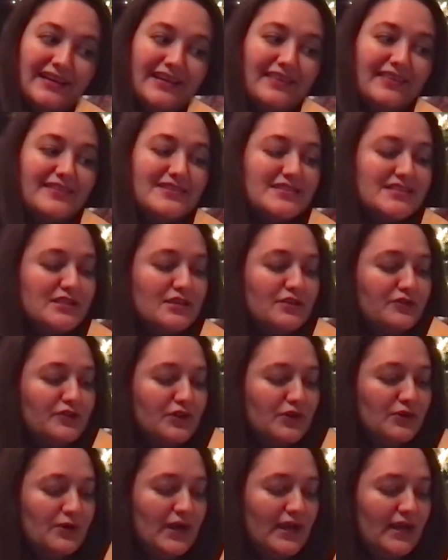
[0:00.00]
the silver
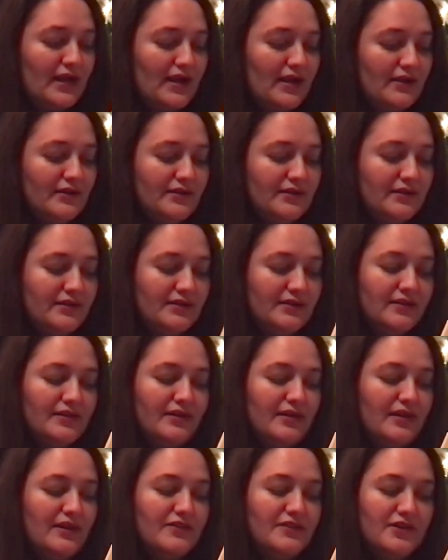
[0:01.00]
crayon
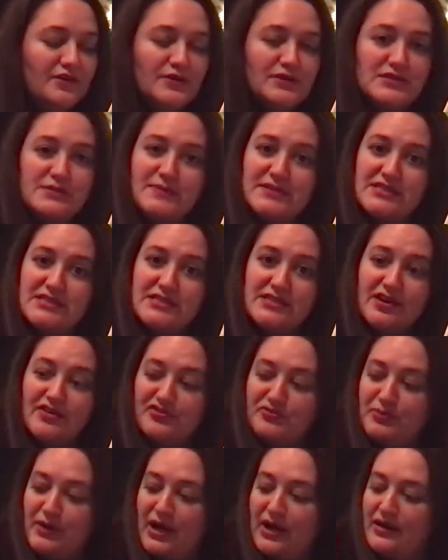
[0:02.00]
in the Christmas
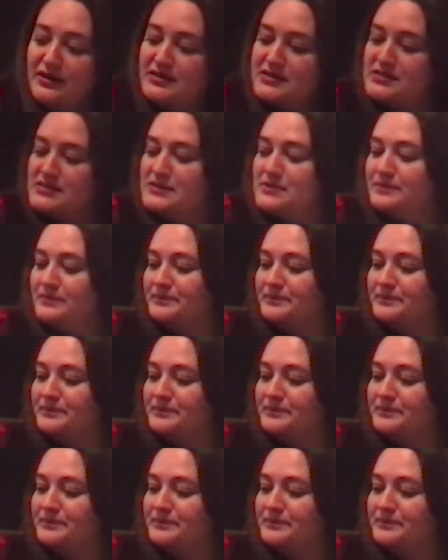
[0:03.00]
stuff box.